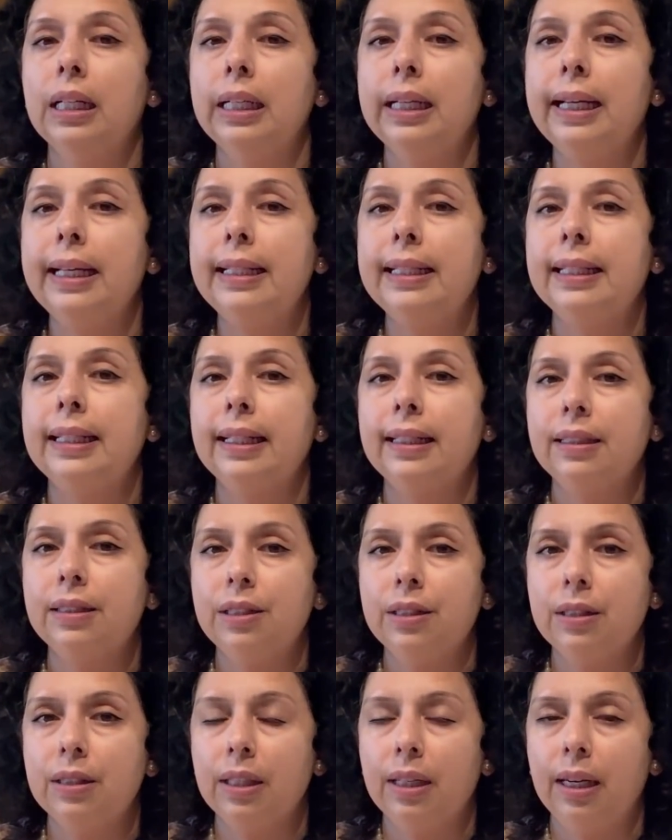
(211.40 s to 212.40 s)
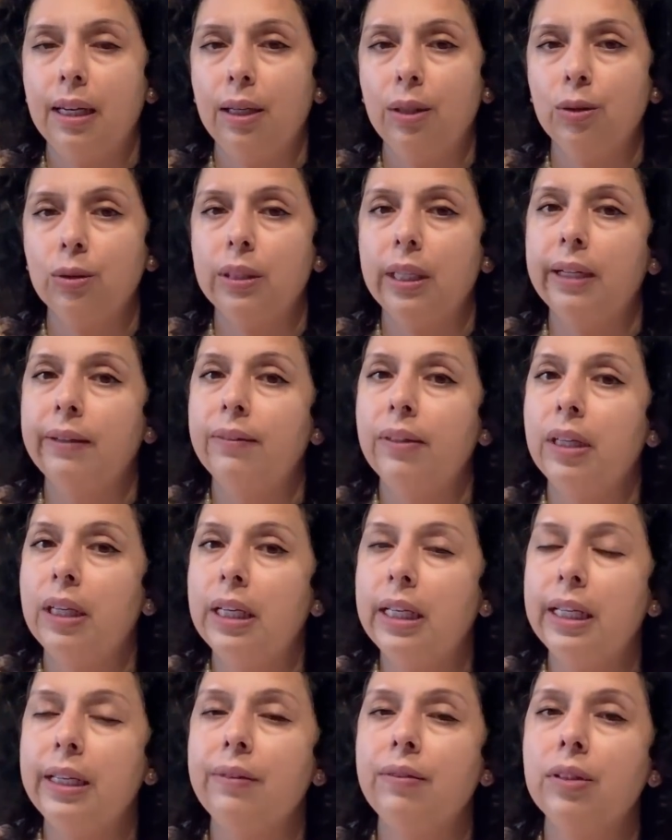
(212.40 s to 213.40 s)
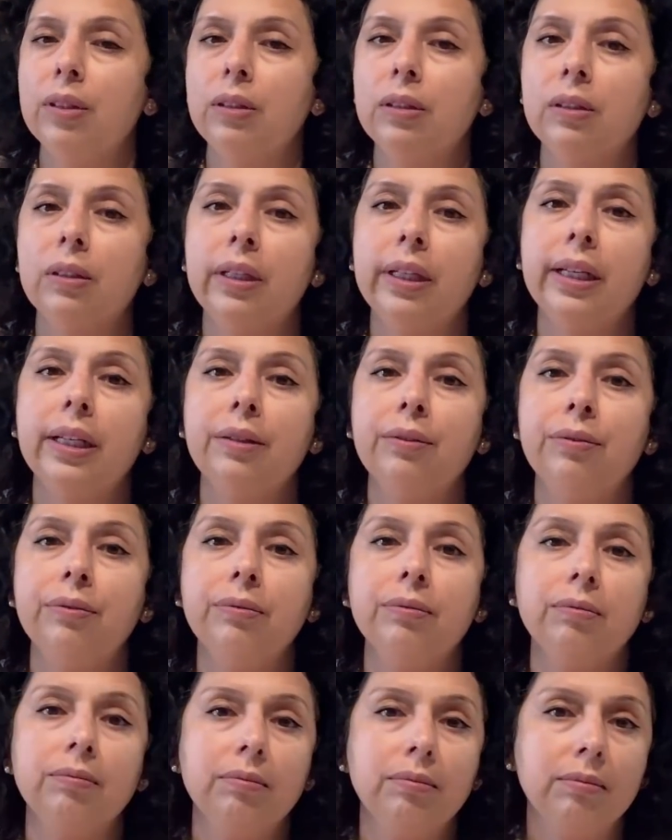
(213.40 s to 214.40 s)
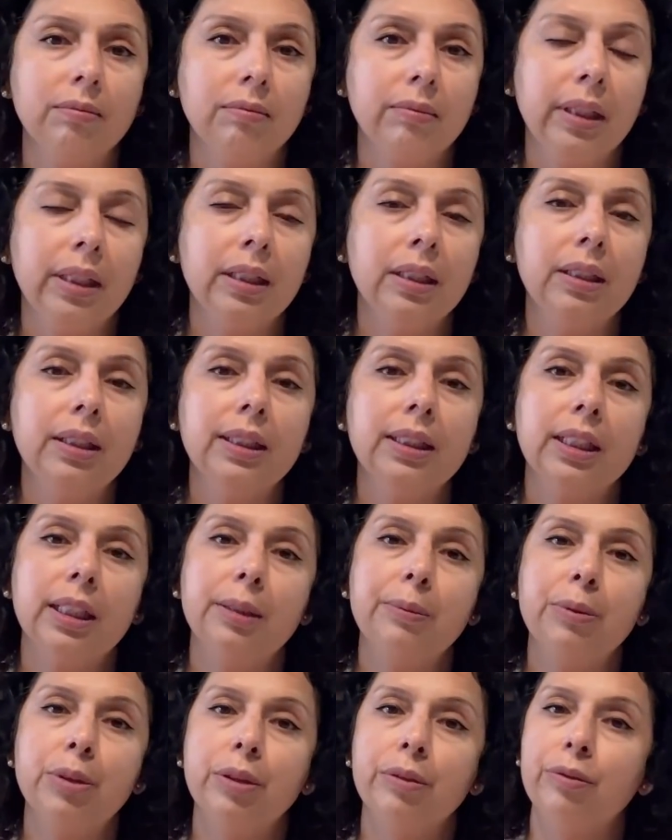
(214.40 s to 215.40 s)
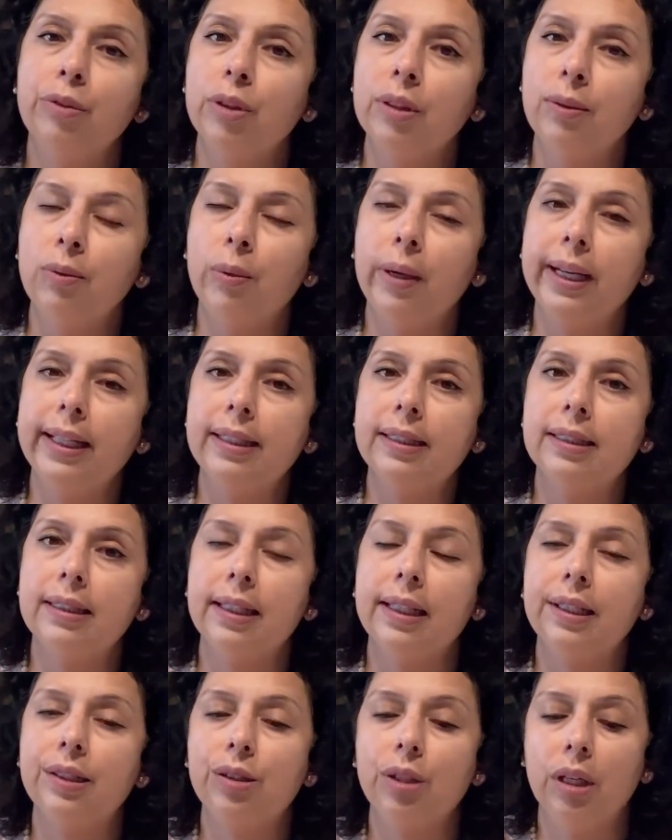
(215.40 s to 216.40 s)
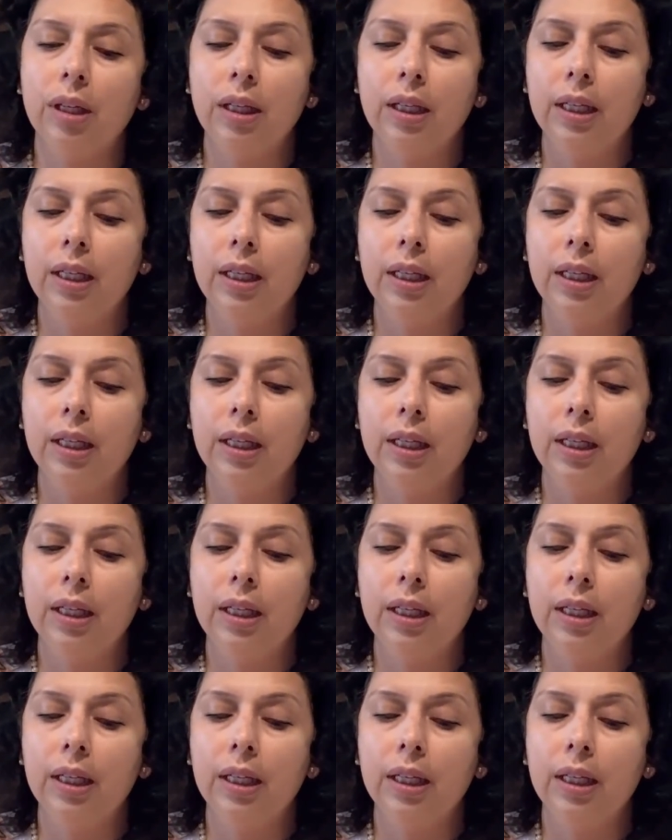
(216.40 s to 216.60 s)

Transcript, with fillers: It cleanses the house. I will leave the link in the description for the white sage.